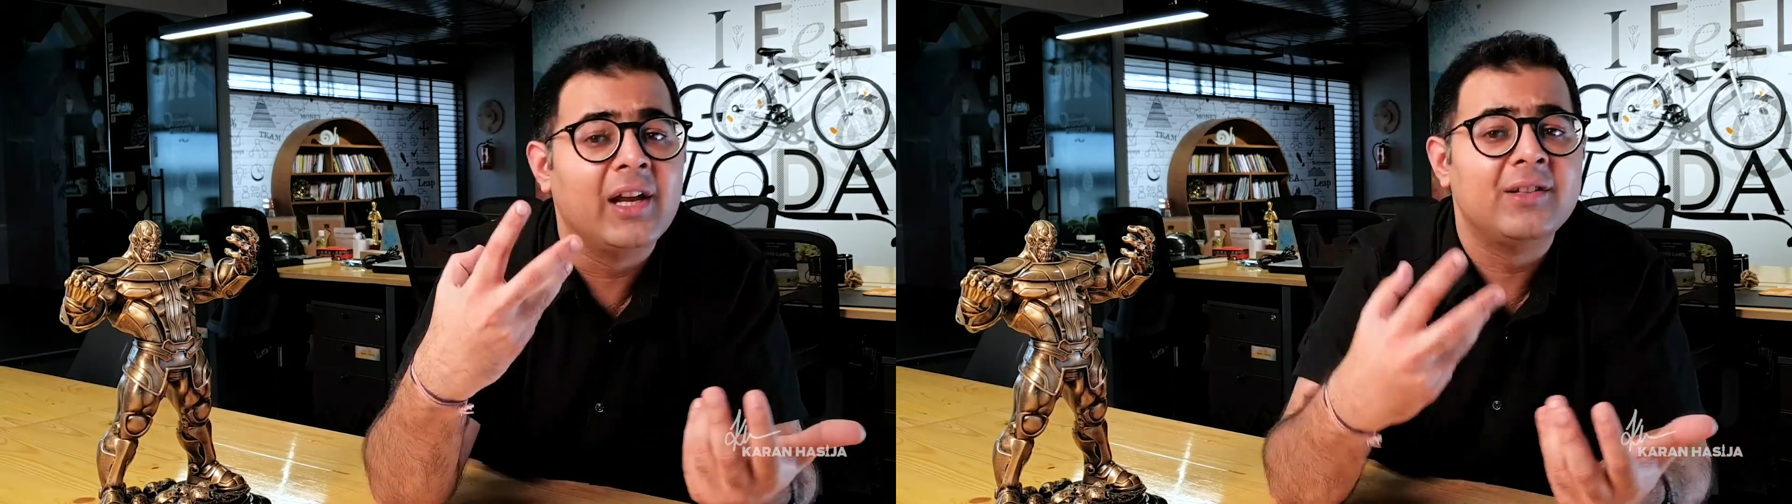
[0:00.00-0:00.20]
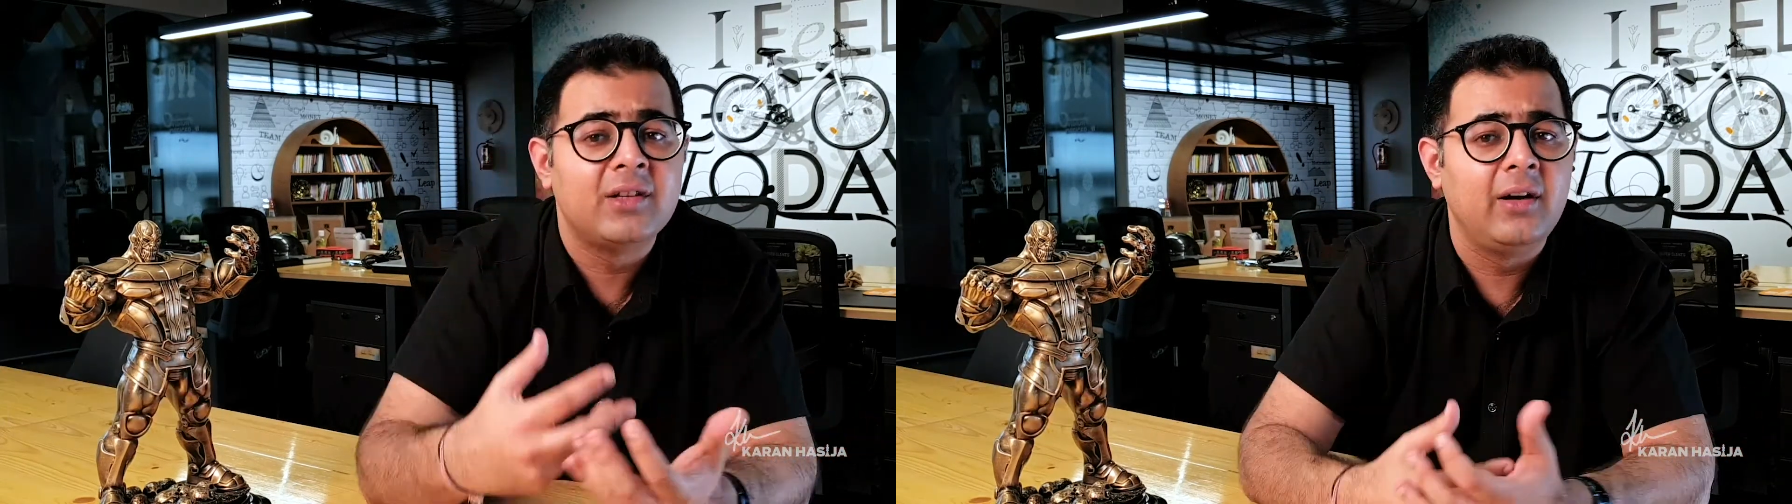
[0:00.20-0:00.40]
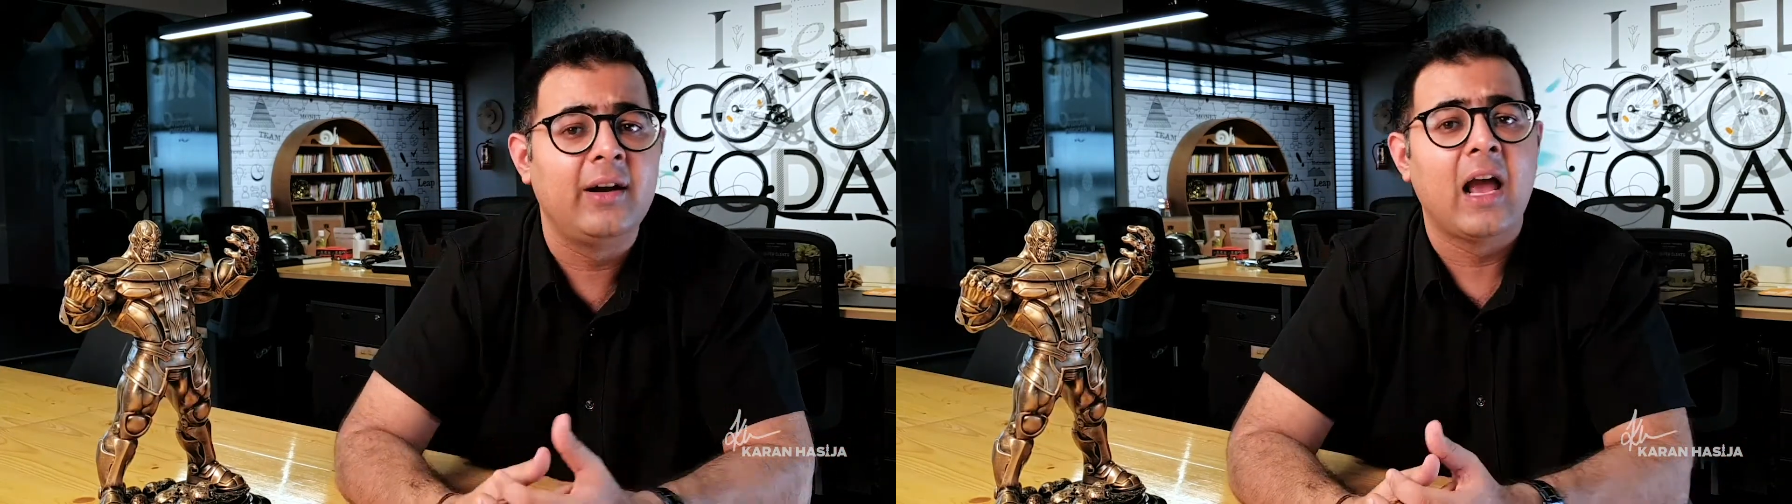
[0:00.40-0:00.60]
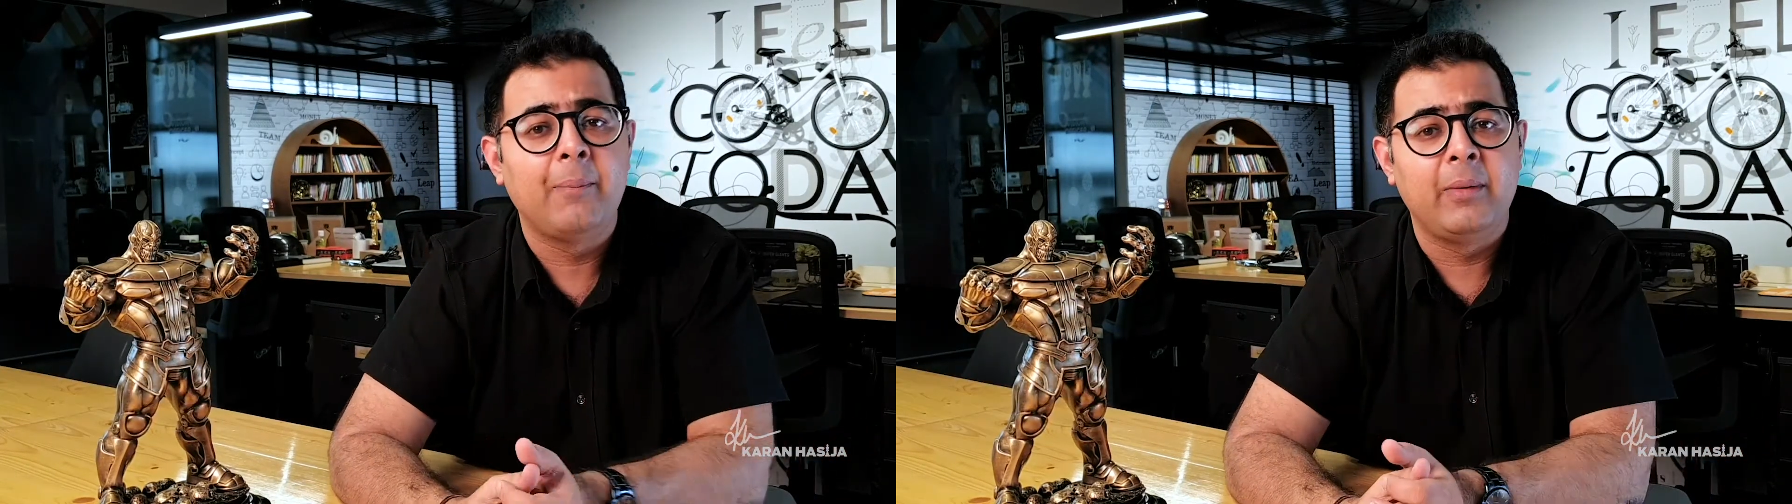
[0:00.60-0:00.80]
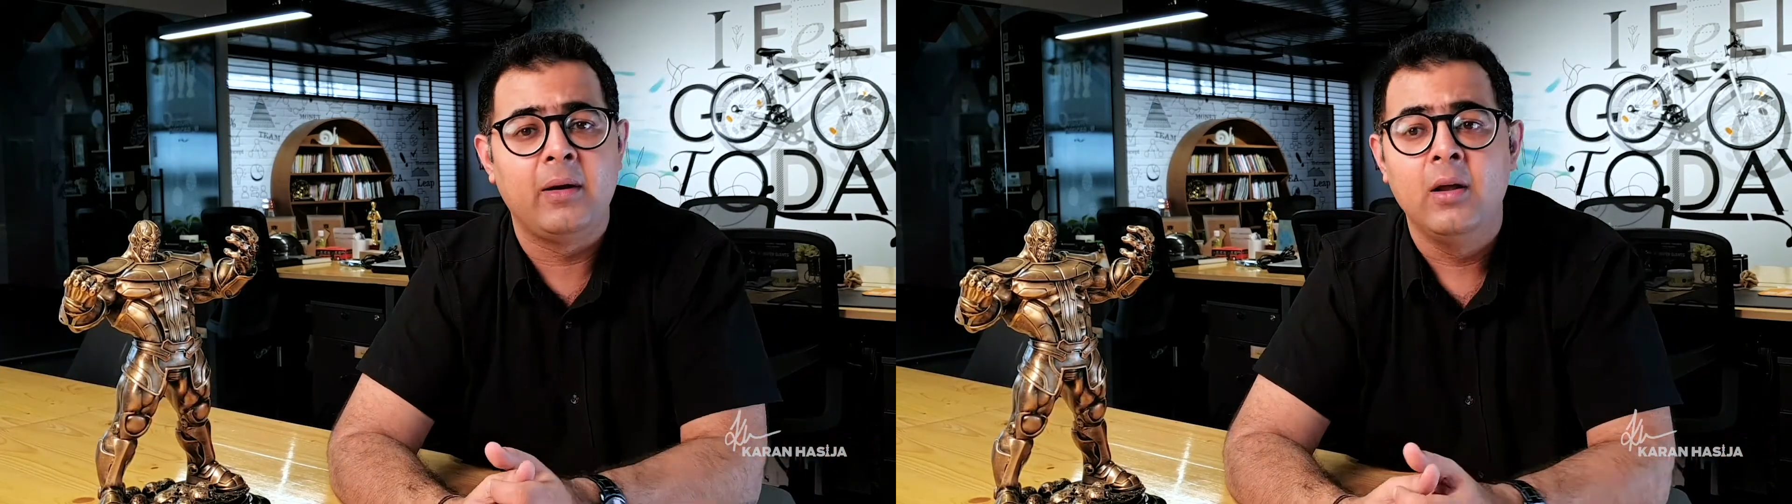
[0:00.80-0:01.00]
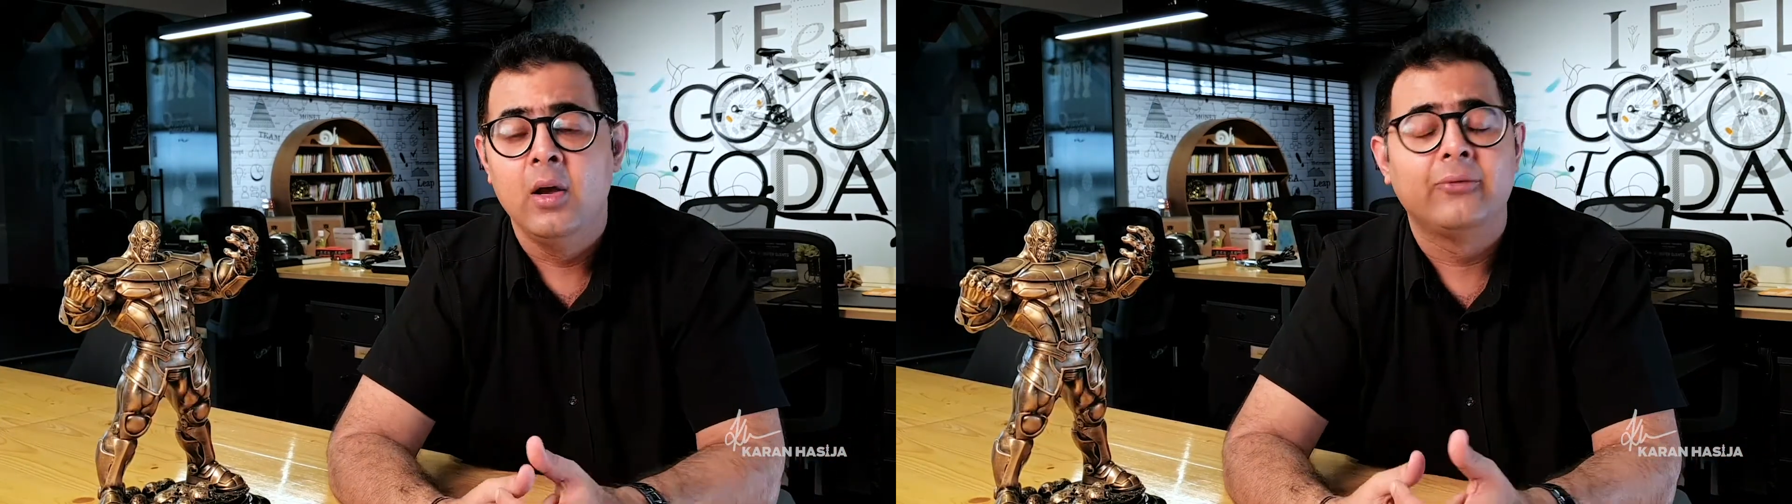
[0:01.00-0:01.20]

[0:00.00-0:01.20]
incident happened